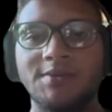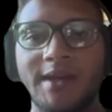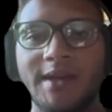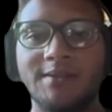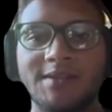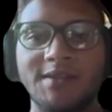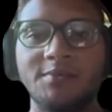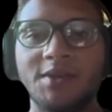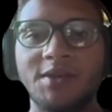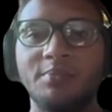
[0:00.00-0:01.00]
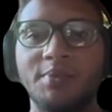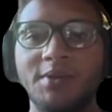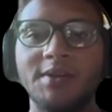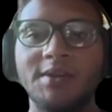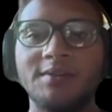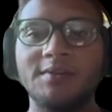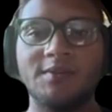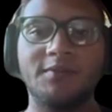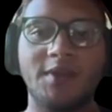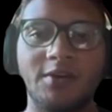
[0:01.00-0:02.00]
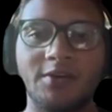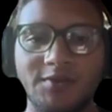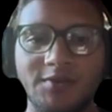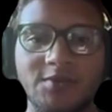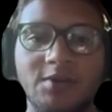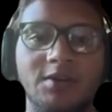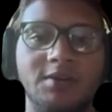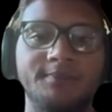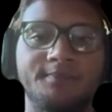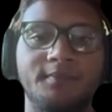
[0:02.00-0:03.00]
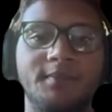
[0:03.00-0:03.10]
Text can be billions of characters long,